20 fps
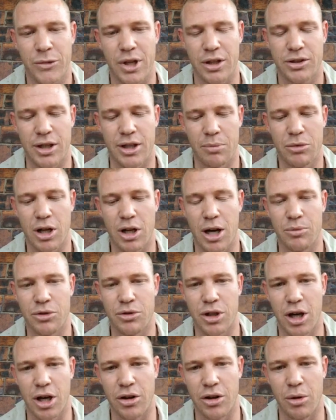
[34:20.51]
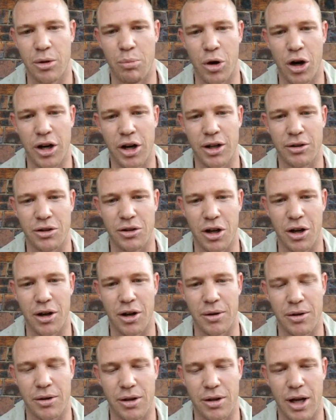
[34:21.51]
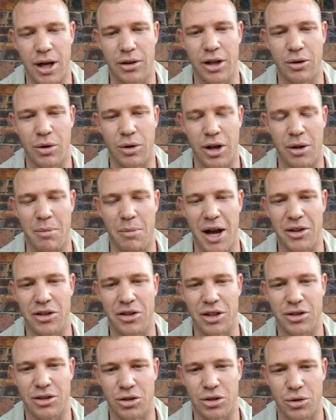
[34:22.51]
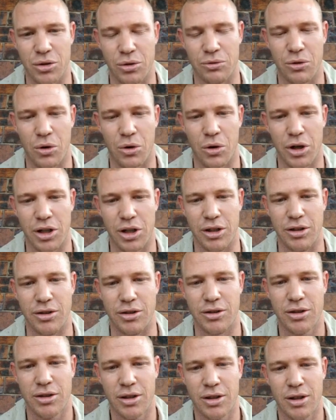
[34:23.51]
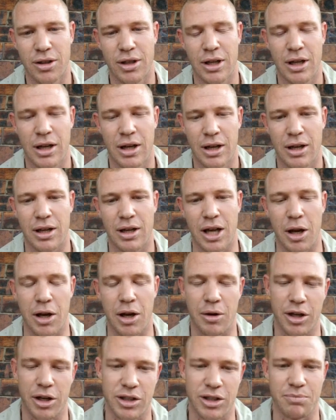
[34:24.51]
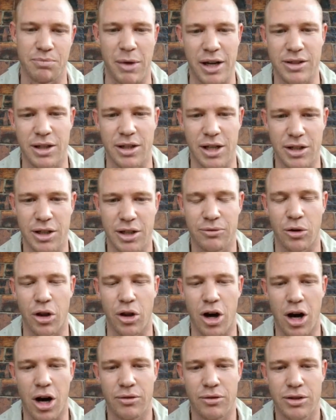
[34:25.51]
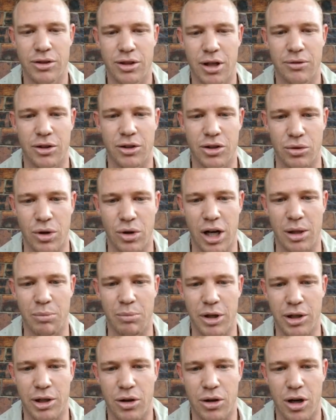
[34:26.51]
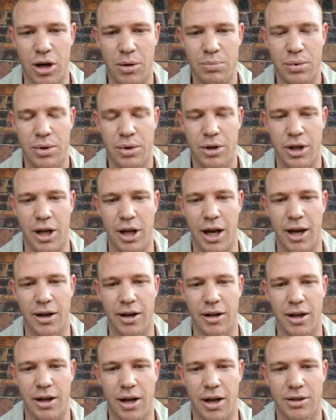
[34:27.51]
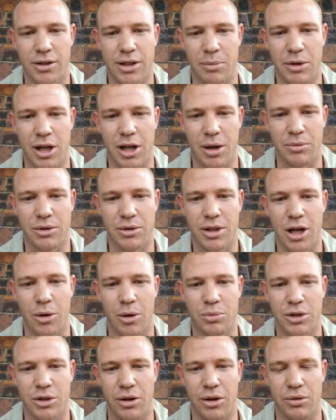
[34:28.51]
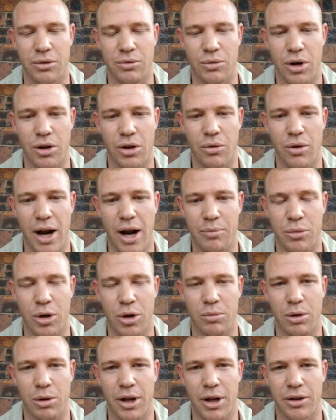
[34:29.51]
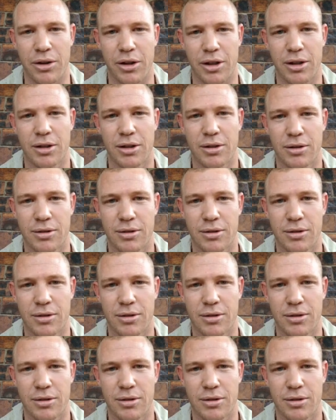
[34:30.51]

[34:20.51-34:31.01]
Sometimes the burning, I think one of the main things it's good for is It makes it easier for the harvester if it's a really big crop, and sometimes helps get rid of the rat problem, I think.